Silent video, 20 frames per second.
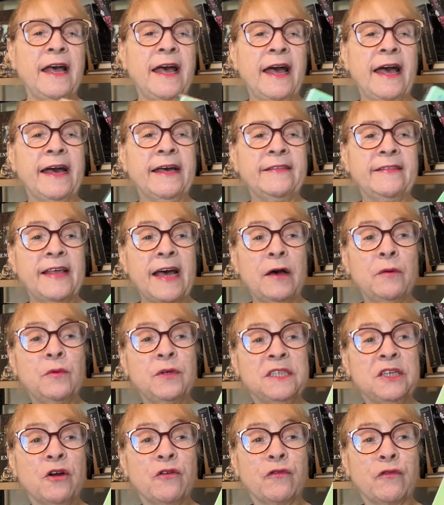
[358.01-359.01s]
And that
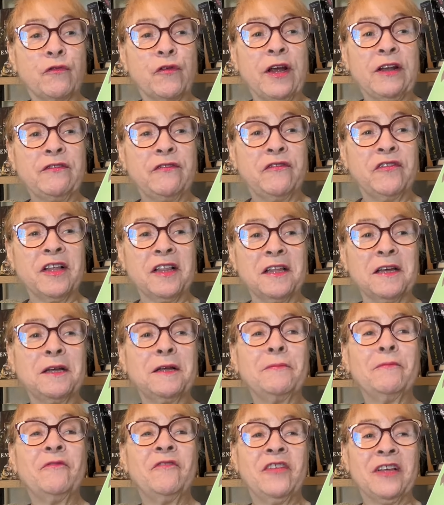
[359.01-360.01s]
was her friend
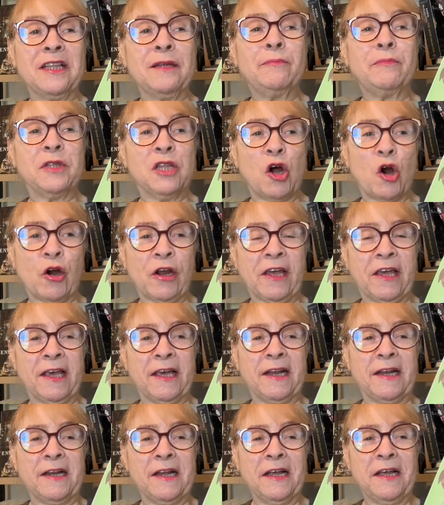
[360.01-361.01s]
Philip
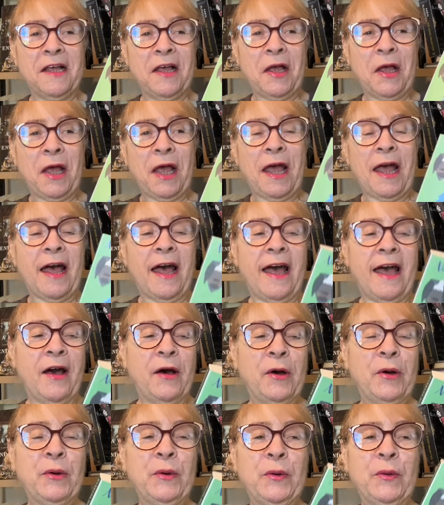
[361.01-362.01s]
Larkin,
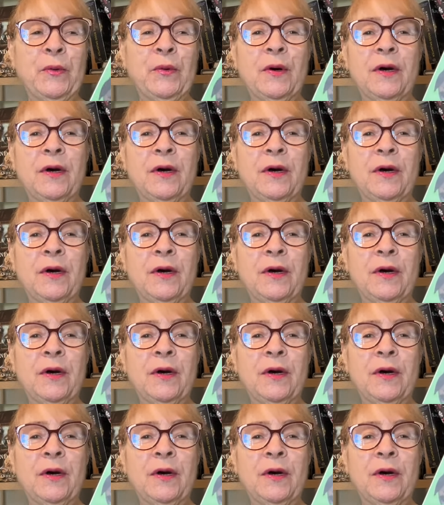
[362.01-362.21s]
who